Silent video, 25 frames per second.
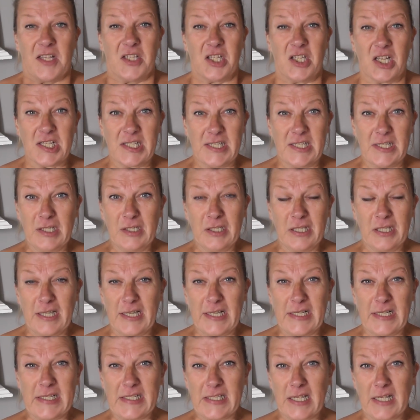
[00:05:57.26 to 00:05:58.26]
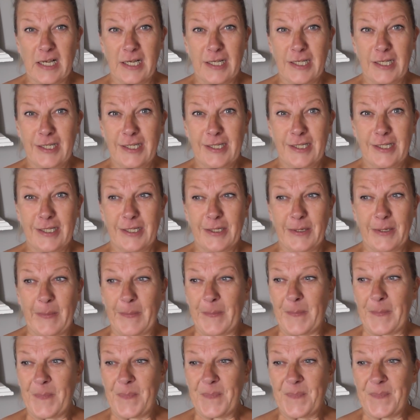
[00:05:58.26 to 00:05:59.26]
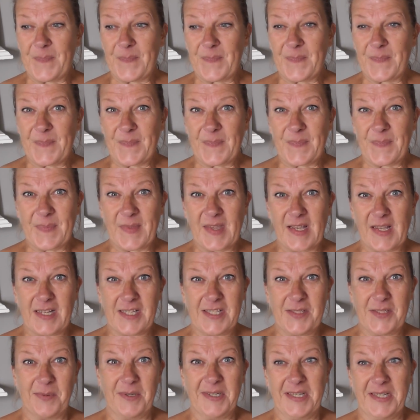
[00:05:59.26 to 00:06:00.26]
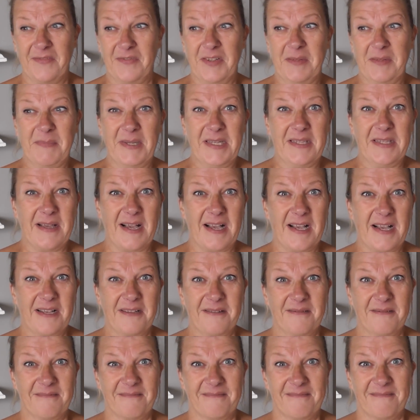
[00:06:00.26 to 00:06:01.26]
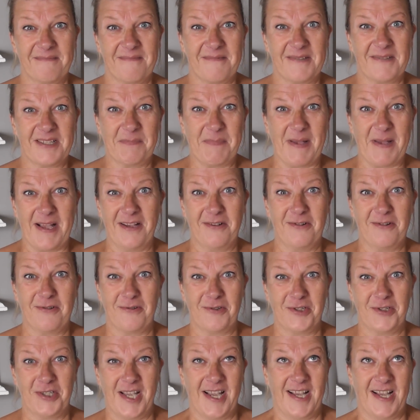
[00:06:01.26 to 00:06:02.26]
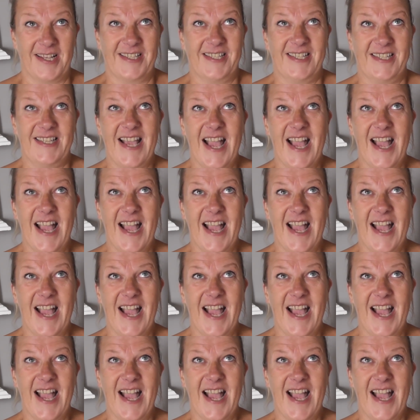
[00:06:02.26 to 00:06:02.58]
Just little things like someone giving me their spare courgettes.